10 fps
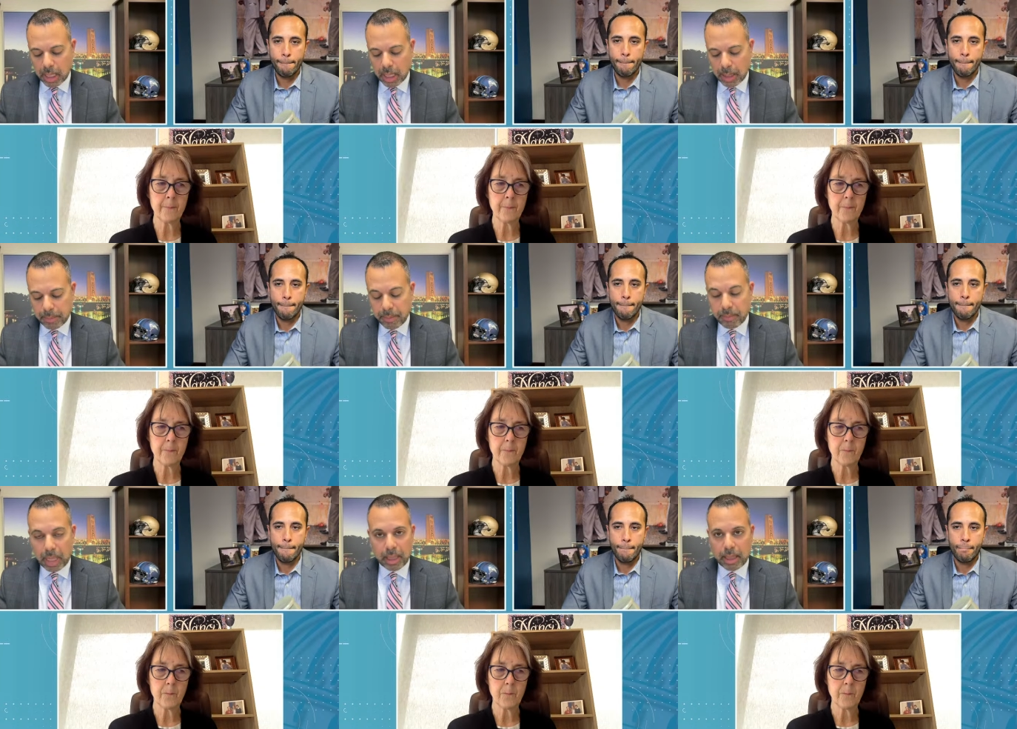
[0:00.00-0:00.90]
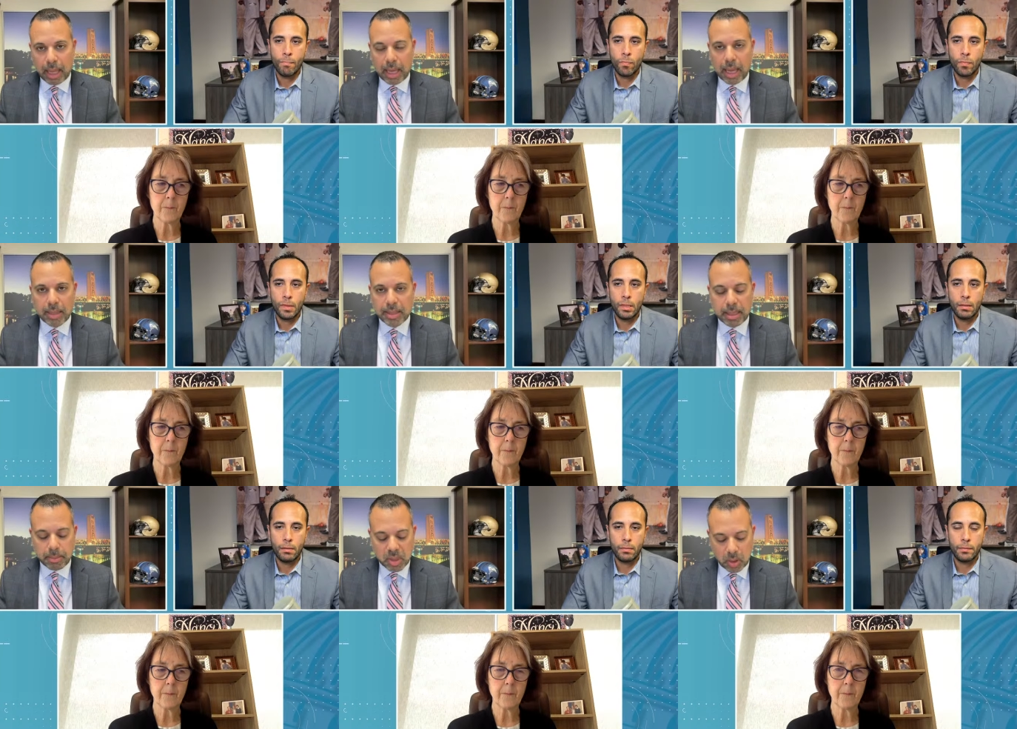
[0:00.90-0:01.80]
Speaker 1: um, as
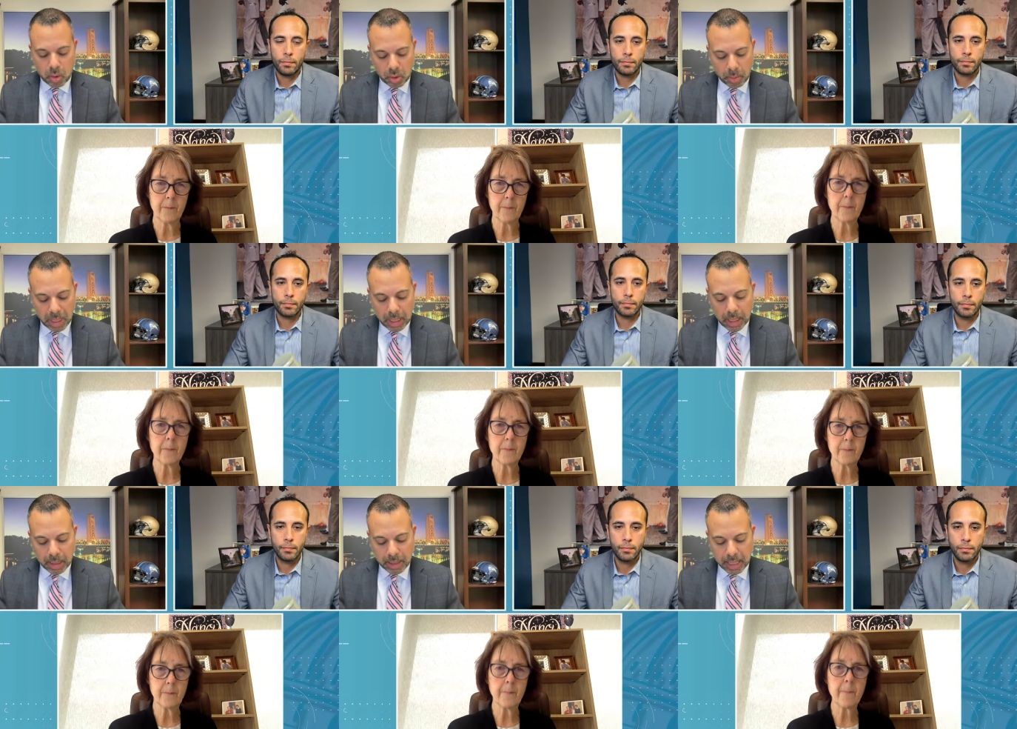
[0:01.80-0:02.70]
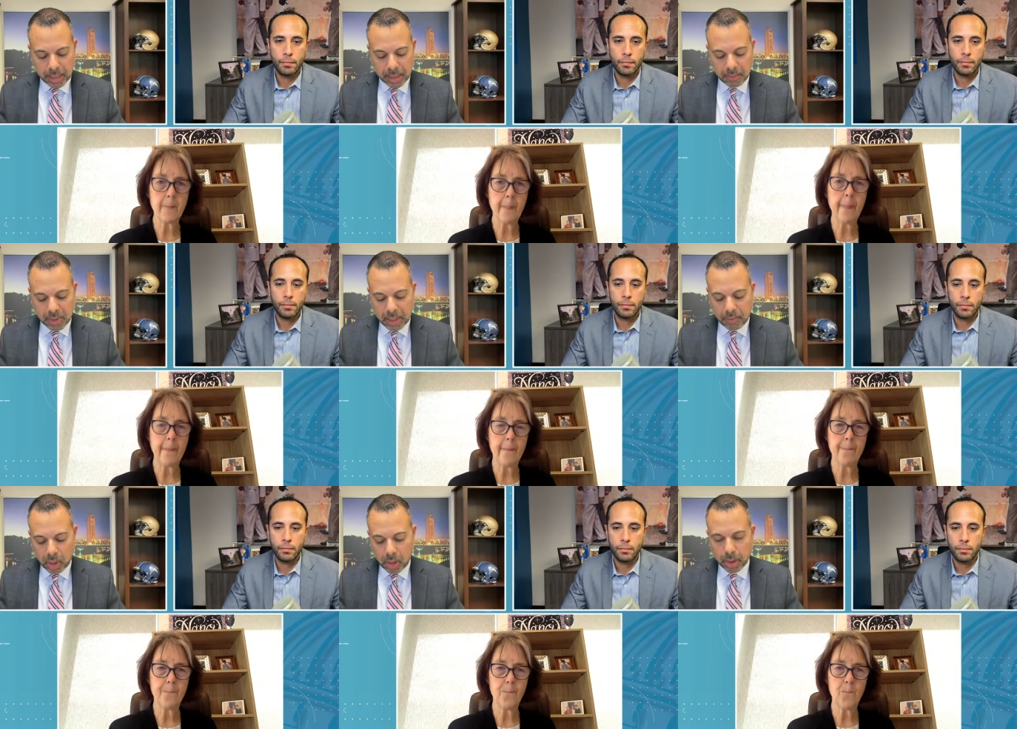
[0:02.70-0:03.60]
some social media executives
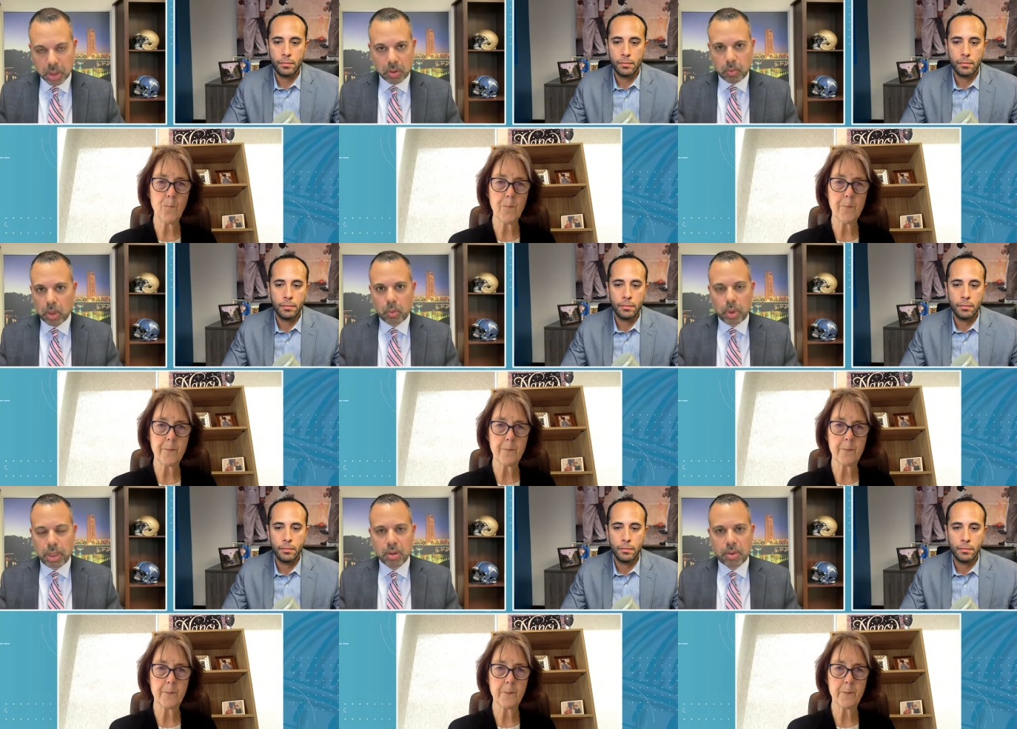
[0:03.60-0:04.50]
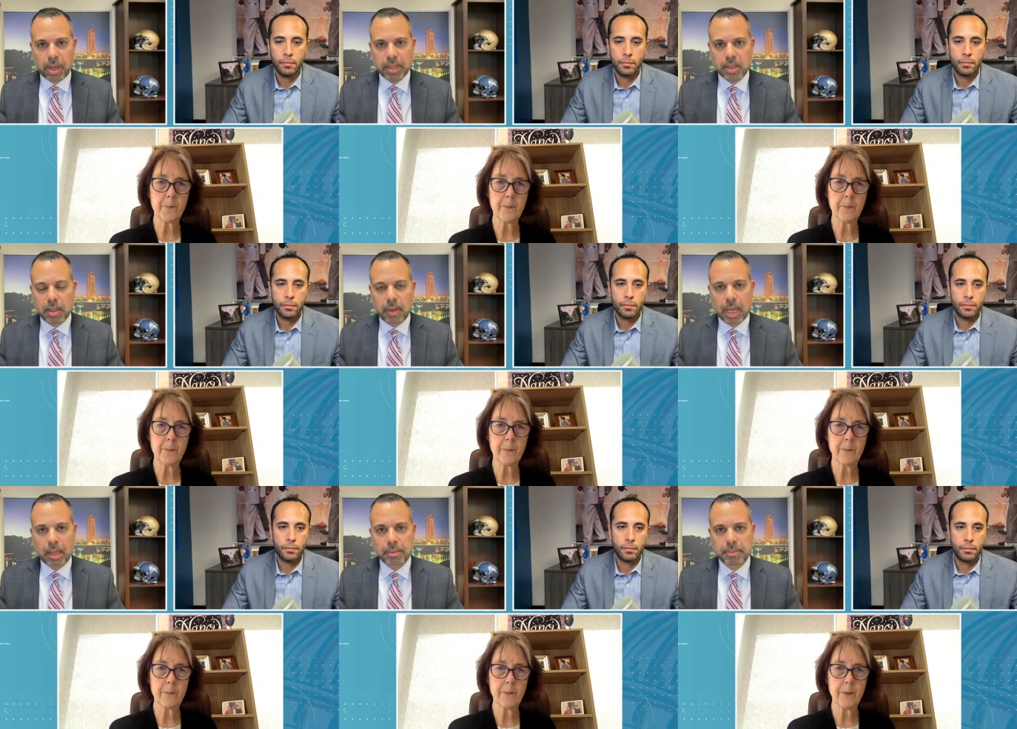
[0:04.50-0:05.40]
have argued. What, what are your thoughts on
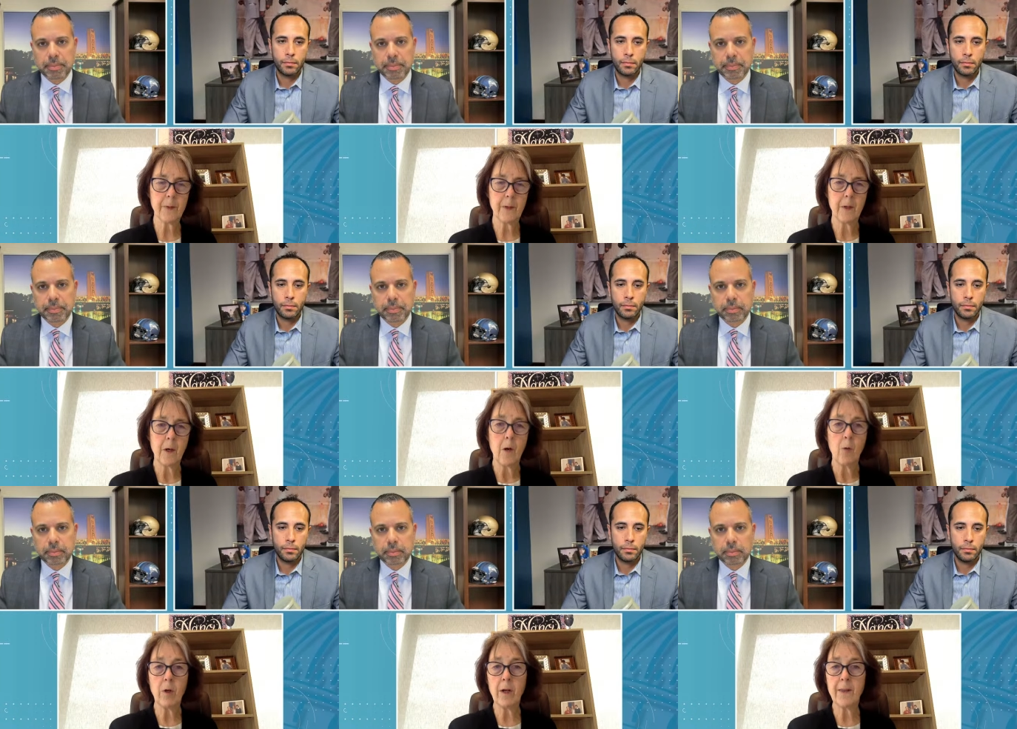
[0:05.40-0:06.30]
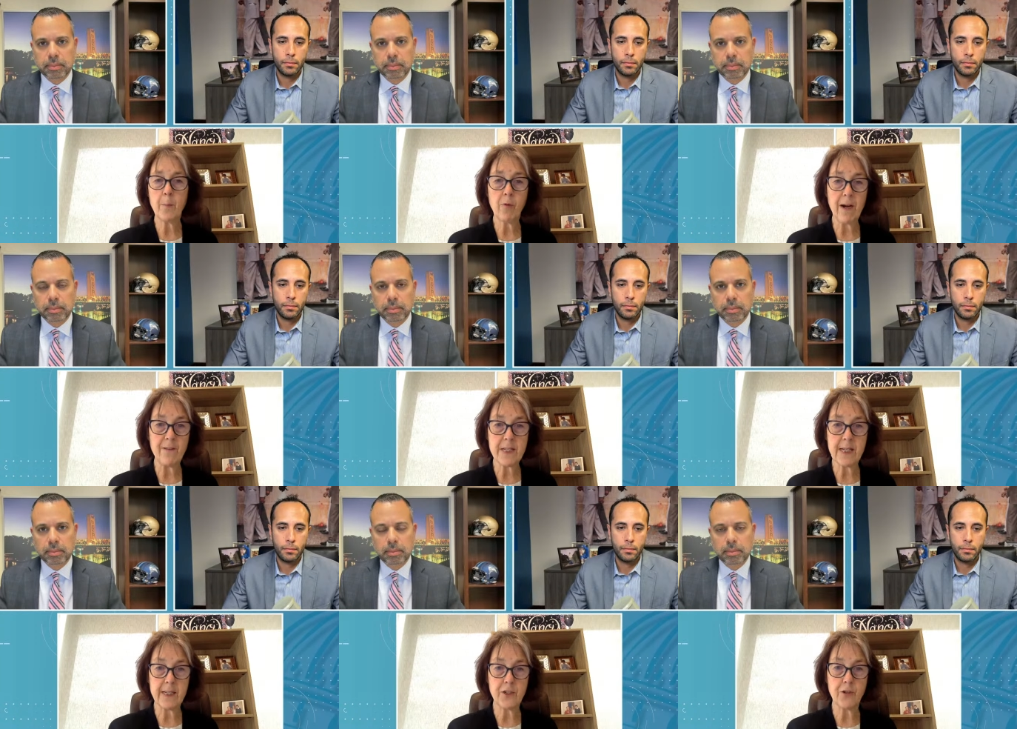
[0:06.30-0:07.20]
that?
Speaker 2: Well, on the
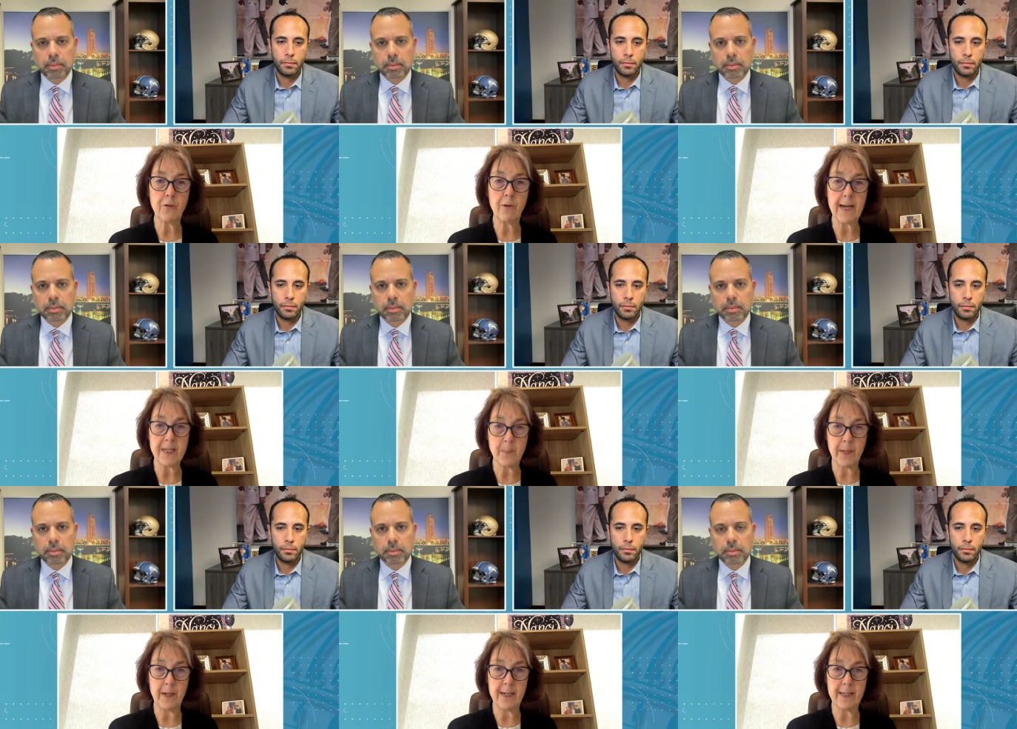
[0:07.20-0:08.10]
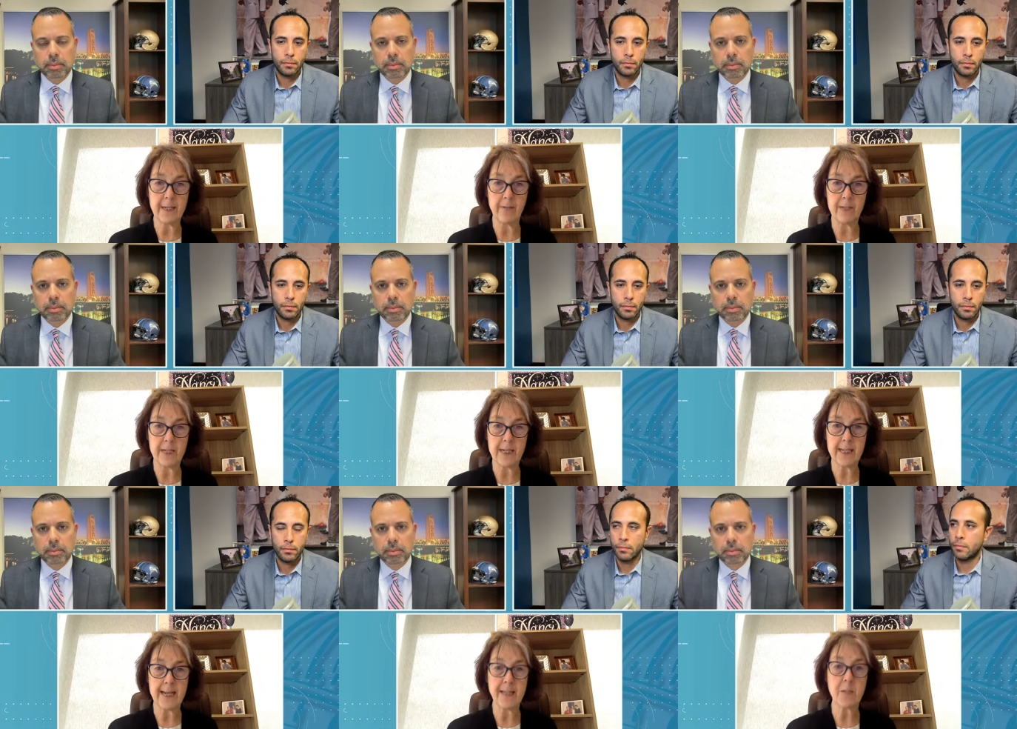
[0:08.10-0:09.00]
privacy issue, SB 976
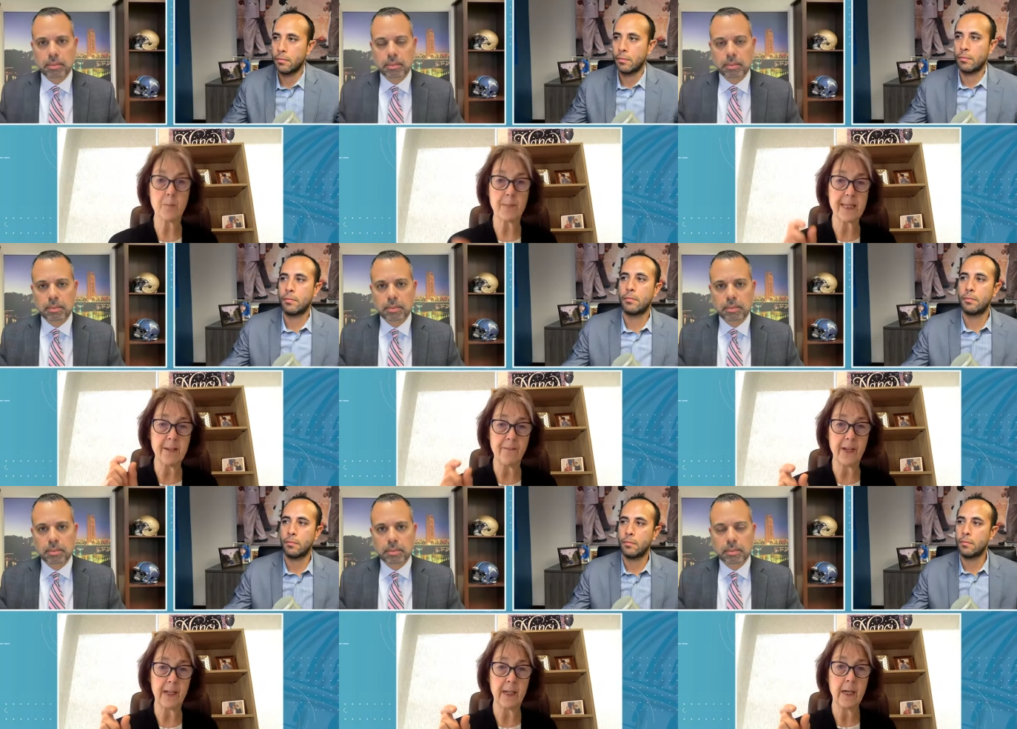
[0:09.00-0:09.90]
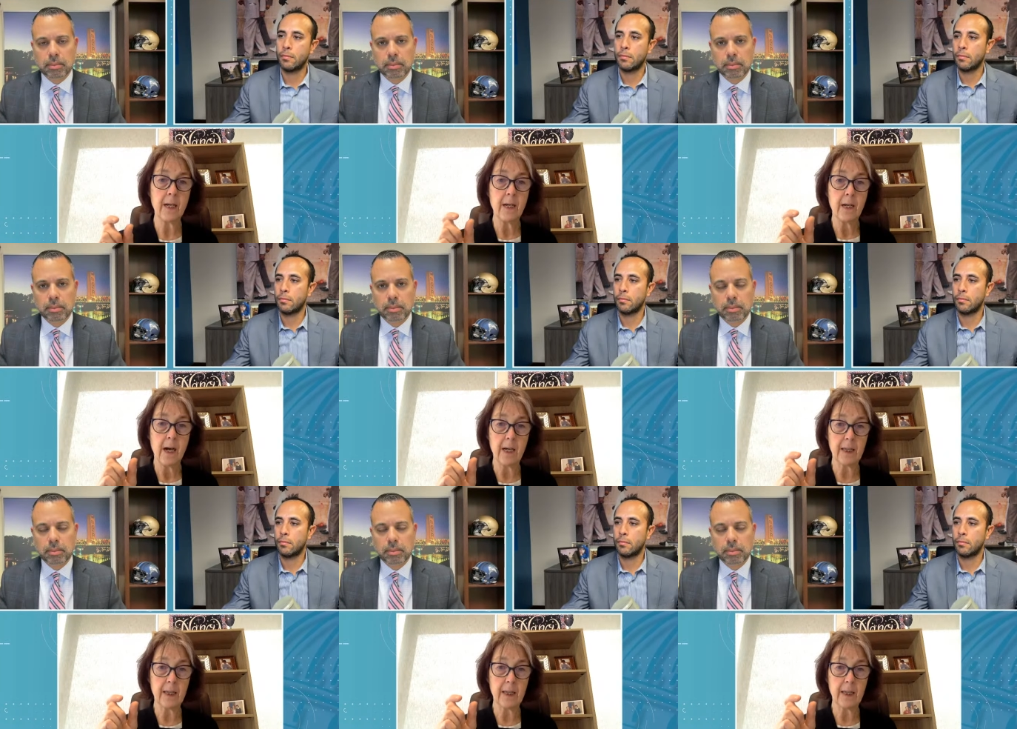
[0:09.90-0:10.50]
has specific uh,